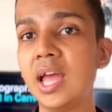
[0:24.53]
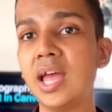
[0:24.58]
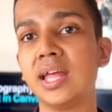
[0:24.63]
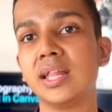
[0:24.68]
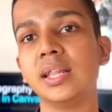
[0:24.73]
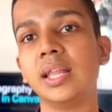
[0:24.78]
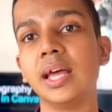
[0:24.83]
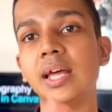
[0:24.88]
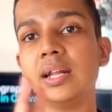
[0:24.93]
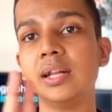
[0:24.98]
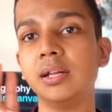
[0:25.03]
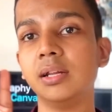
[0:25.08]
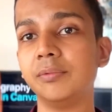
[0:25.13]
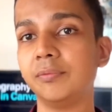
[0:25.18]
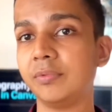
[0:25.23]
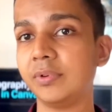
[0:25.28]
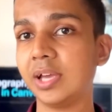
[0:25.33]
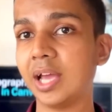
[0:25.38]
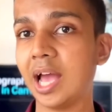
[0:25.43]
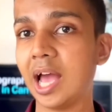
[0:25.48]
Then
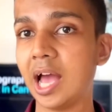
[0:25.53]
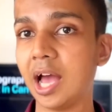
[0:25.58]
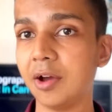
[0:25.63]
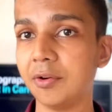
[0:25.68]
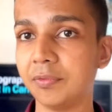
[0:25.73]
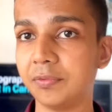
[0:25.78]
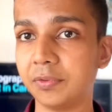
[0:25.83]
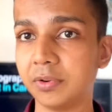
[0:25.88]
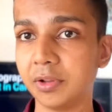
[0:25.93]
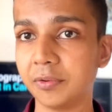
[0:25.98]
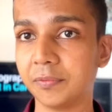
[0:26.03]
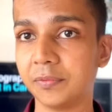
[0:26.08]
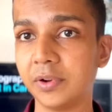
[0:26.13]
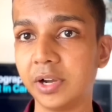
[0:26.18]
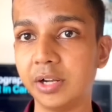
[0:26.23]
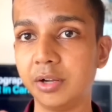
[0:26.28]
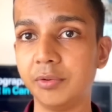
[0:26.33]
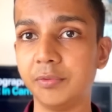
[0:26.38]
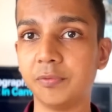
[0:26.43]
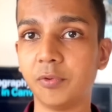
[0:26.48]
we have
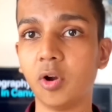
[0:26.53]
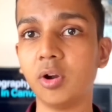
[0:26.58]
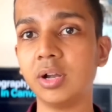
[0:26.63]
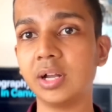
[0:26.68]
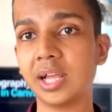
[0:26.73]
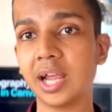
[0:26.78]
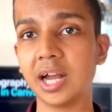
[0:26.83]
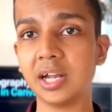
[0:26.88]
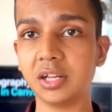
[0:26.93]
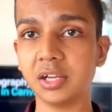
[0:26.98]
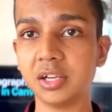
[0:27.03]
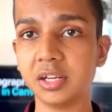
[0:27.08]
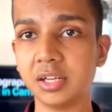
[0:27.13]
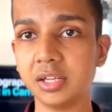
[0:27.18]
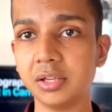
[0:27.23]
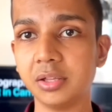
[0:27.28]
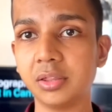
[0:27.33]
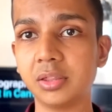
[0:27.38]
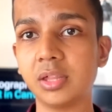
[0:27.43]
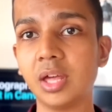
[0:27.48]
different font
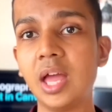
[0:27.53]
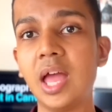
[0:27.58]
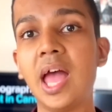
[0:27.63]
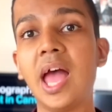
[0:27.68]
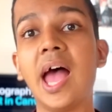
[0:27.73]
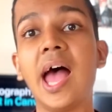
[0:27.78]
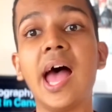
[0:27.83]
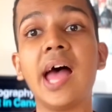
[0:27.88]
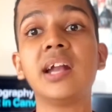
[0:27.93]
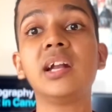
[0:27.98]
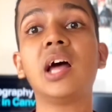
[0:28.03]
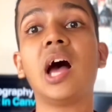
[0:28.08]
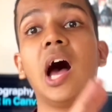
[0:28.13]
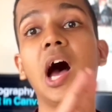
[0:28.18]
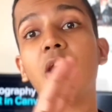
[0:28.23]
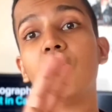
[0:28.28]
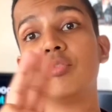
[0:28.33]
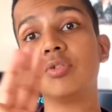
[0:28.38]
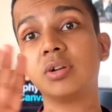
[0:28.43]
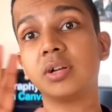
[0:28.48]
categories and
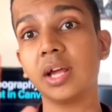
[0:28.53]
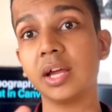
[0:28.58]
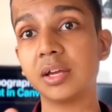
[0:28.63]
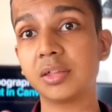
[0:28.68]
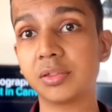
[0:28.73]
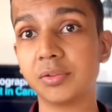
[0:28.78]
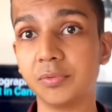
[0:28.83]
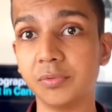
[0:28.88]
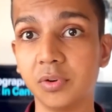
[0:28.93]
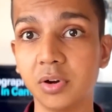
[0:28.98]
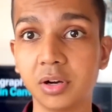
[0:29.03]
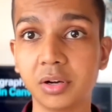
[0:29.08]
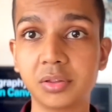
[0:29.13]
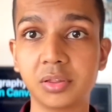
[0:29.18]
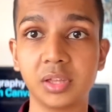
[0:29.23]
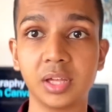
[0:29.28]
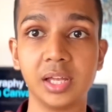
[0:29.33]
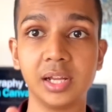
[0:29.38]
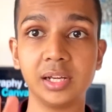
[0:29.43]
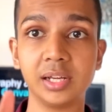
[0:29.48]
how text works
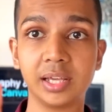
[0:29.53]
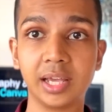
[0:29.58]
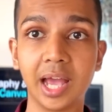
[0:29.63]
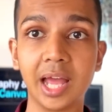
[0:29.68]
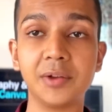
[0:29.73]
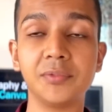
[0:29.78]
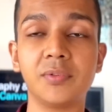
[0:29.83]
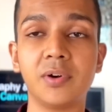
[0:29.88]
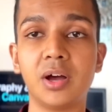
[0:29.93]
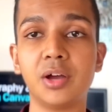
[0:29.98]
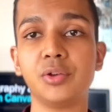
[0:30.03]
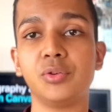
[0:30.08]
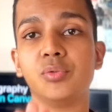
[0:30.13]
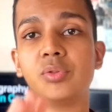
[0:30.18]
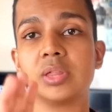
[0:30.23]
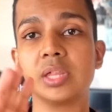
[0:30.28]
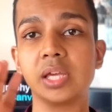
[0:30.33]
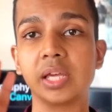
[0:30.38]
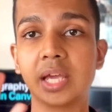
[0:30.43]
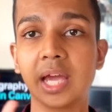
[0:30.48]
in Canva
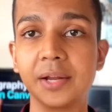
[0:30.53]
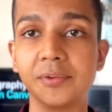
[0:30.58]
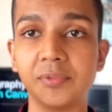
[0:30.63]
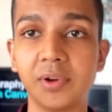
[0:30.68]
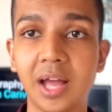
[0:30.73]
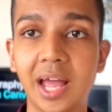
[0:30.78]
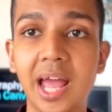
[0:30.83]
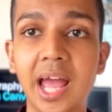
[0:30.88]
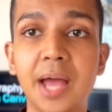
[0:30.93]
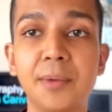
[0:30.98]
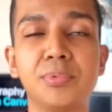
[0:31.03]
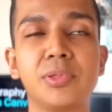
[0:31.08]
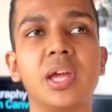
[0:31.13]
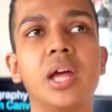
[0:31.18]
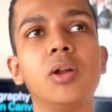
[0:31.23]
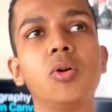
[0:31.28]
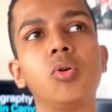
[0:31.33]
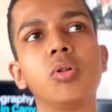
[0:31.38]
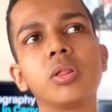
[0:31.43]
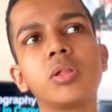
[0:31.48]
using Canva apps, and
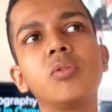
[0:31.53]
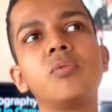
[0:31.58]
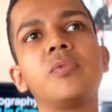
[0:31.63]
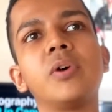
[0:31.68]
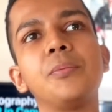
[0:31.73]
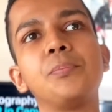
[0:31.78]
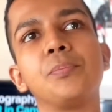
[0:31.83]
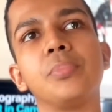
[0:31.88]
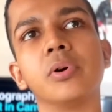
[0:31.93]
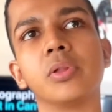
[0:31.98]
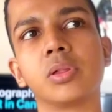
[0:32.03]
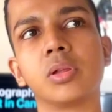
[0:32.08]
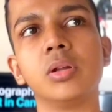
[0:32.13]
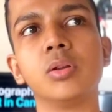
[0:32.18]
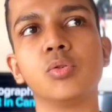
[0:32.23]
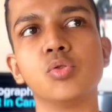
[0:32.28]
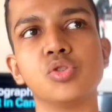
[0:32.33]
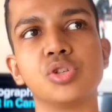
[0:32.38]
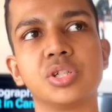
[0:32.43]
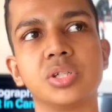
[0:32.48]
also one personal
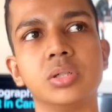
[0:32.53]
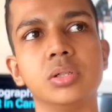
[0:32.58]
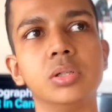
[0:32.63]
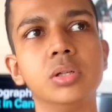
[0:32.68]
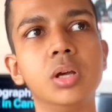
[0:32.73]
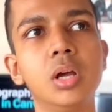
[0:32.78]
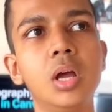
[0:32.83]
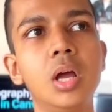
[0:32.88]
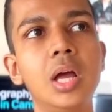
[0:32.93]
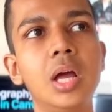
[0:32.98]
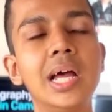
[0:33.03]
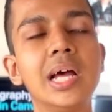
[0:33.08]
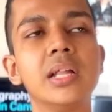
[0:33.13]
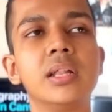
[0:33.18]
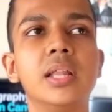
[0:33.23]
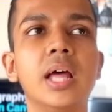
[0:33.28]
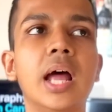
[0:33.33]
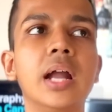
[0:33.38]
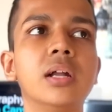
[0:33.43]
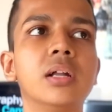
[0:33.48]
question
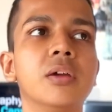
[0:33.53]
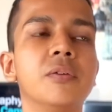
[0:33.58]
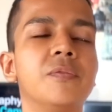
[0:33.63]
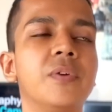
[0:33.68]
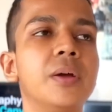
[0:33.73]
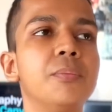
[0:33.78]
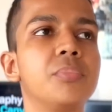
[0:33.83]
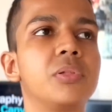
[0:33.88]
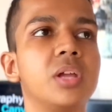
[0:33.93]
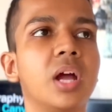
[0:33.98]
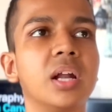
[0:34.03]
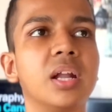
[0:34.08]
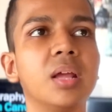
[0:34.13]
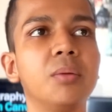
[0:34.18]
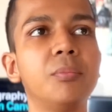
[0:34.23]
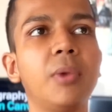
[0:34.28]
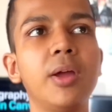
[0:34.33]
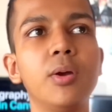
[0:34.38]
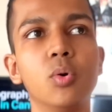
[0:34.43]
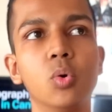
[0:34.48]
that if I'm starting
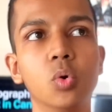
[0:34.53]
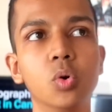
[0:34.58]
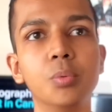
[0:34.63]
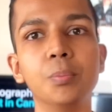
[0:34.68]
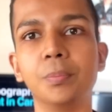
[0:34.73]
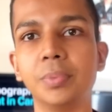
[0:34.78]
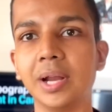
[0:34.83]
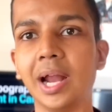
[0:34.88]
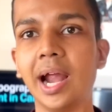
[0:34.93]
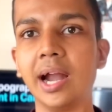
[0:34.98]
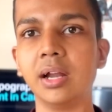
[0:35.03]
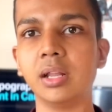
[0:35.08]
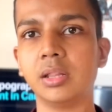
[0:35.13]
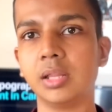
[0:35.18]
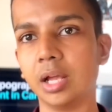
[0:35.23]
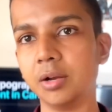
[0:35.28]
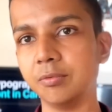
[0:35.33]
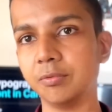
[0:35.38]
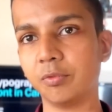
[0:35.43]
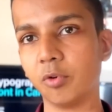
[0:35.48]
my own brand,
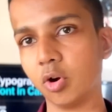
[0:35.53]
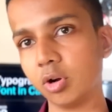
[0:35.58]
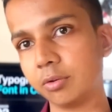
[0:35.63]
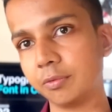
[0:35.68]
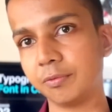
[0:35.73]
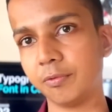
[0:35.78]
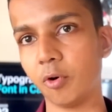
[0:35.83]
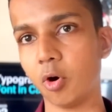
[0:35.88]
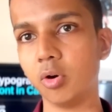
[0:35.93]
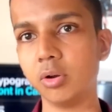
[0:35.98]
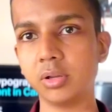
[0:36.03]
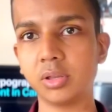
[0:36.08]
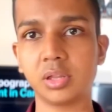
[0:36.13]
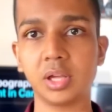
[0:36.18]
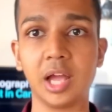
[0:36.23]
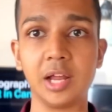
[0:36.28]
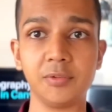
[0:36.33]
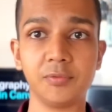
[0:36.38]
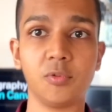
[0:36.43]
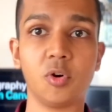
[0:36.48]
then what fonts
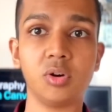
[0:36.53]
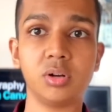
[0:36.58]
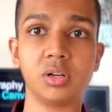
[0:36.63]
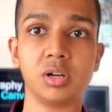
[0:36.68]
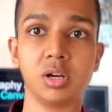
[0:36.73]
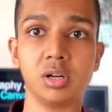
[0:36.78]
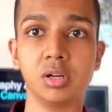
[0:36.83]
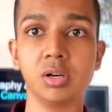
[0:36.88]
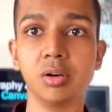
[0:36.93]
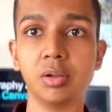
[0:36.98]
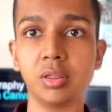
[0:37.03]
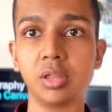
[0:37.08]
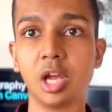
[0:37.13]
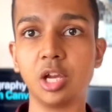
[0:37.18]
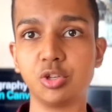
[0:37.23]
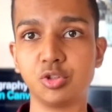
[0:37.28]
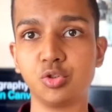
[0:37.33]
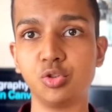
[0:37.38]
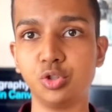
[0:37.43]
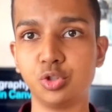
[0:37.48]
and what colors I
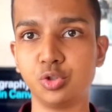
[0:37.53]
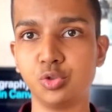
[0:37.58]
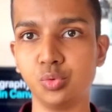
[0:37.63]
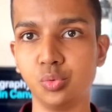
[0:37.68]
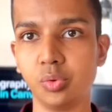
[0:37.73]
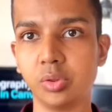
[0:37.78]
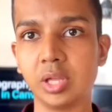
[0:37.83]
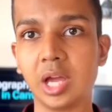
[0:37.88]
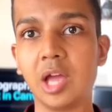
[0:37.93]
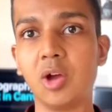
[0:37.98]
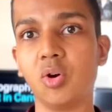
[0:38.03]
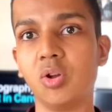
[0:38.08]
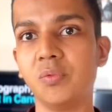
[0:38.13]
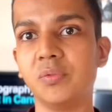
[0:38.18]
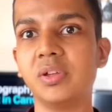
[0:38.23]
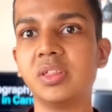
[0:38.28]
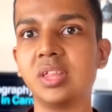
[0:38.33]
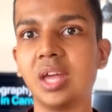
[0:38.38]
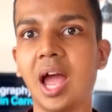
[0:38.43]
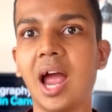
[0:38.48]
should choose. I
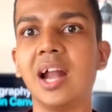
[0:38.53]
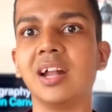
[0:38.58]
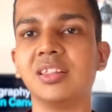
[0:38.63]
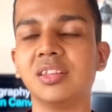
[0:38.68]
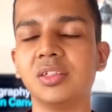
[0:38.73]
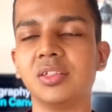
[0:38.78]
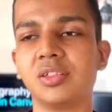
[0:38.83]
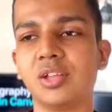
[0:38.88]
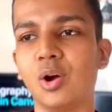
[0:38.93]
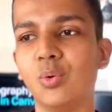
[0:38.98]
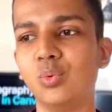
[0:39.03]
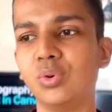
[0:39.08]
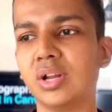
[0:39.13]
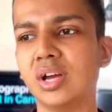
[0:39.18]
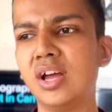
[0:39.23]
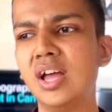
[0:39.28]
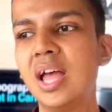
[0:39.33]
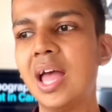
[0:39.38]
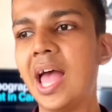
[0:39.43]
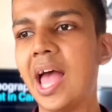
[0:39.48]
always had this doubt,
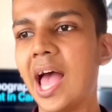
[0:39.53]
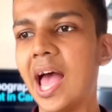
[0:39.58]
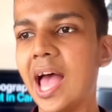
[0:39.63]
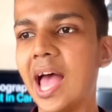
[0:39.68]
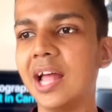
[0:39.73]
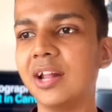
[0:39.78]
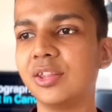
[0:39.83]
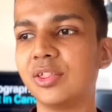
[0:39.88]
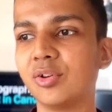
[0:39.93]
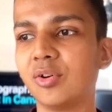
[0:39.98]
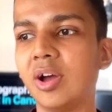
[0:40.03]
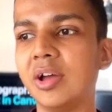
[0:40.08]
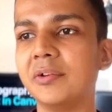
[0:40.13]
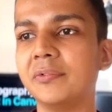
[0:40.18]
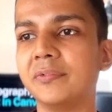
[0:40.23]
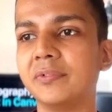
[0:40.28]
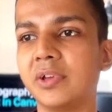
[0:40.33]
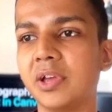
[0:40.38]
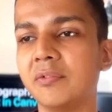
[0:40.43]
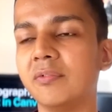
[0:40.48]
and so
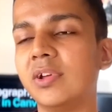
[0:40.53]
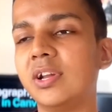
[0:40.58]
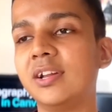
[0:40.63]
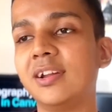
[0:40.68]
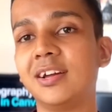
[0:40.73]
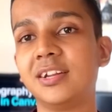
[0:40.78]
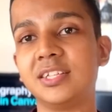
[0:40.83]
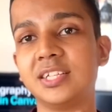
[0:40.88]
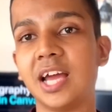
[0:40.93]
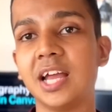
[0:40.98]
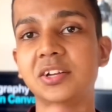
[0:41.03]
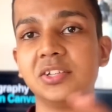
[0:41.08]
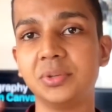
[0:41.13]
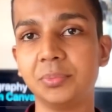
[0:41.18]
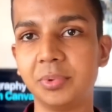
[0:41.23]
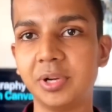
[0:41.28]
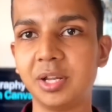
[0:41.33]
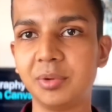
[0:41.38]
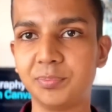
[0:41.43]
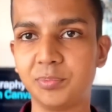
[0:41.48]
I've given a
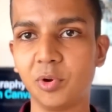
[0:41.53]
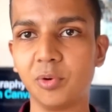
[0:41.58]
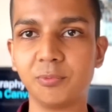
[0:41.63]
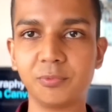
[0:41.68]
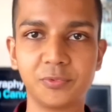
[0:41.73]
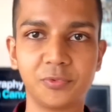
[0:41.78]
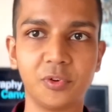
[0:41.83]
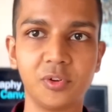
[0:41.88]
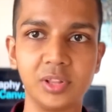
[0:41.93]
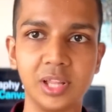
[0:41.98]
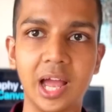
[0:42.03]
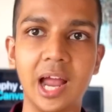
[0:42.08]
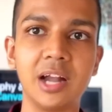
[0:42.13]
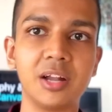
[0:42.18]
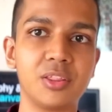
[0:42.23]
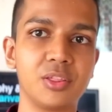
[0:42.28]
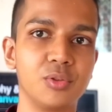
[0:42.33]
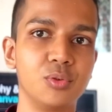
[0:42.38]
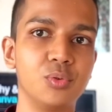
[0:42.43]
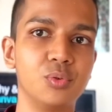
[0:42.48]
ChatGPT prompt for that.
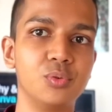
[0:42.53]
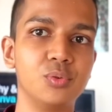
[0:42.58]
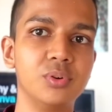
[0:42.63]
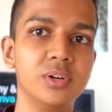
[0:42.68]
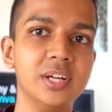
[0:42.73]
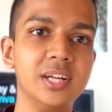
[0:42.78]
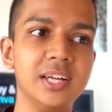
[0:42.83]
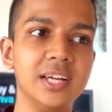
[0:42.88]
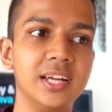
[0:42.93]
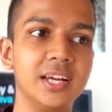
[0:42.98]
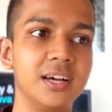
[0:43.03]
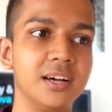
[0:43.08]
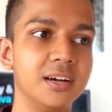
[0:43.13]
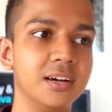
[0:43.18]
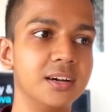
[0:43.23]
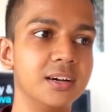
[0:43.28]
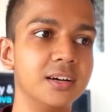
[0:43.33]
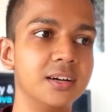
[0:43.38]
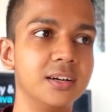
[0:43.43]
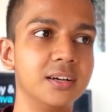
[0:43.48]
So
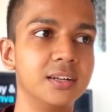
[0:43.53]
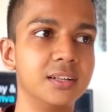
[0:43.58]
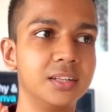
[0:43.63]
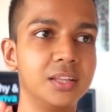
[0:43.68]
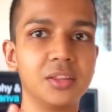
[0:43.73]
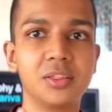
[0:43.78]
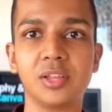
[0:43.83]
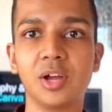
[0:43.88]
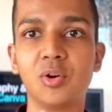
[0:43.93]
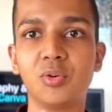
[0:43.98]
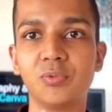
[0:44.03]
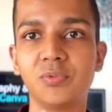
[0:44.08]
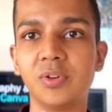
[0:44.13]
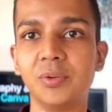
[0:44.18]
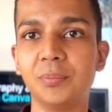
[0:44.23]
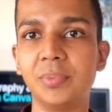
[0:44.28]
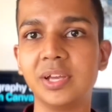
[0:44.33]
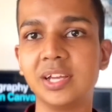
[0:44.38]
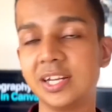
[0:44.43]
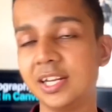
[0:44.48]
this doubt will
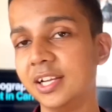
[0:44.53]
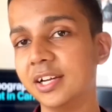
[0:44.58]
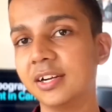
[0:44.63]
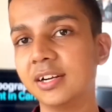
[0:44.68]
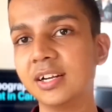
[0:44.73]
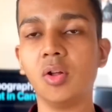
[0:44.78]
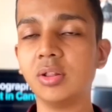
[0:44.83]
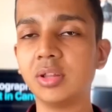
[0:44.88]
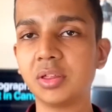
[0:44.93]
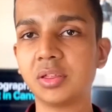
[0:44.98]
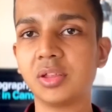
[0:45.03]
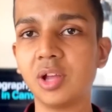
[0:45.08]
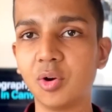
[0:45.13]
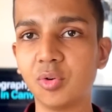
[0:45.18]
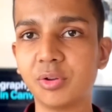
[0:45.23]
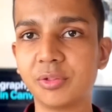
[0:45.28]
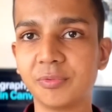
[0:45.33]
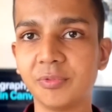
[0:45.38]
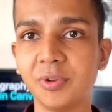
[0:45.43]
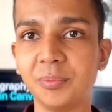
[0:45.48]
be cleared. This doubts
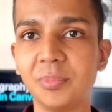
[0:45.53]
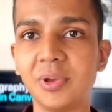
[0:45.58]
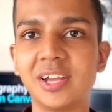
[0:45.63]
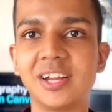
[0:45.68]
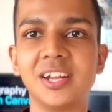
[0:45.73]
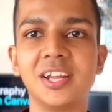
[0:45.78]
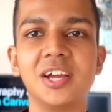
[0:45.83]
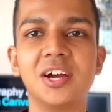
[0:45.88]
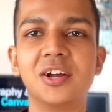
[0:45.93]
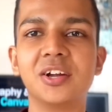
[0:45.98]
will be cleared.